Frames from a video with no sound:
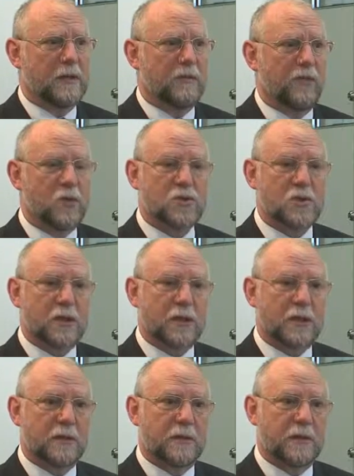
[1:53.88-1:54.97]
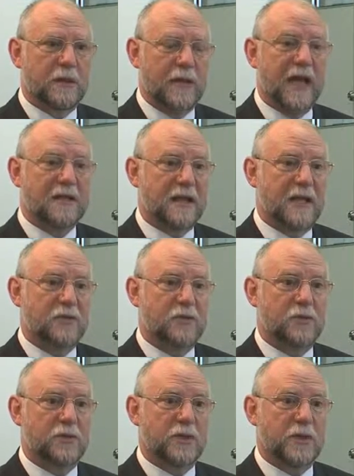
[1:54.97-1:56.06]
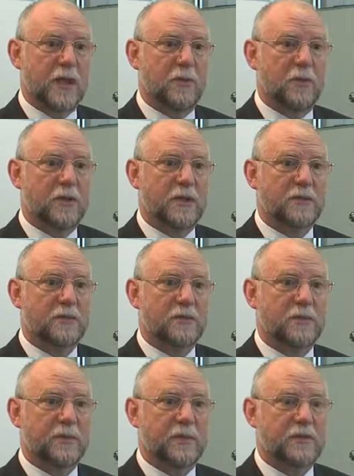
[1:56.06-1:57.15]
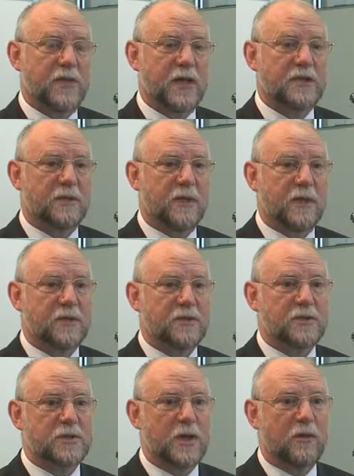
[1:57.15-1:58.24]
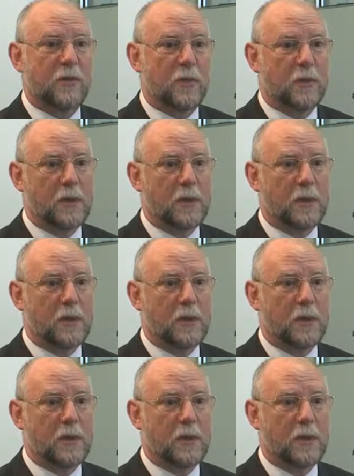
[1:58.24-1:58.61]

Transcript: Fortunately, he hadn't had children at that point, otherwise it would have been tragic rather than just terrible.